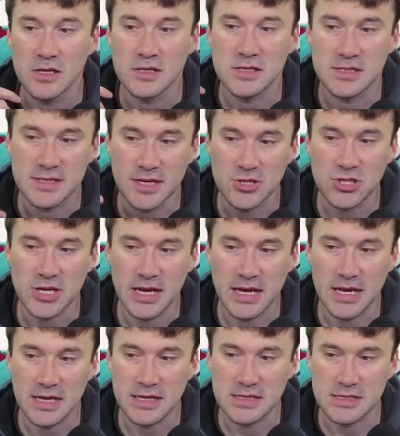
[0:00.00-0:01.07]
such
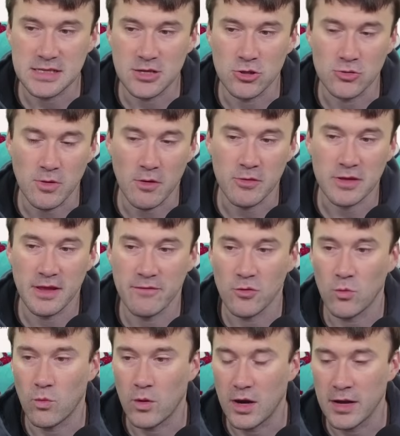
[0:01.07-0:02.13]
as a heroic
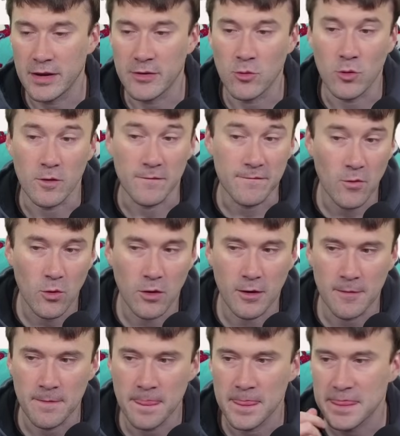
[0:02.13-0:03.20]
level one or four.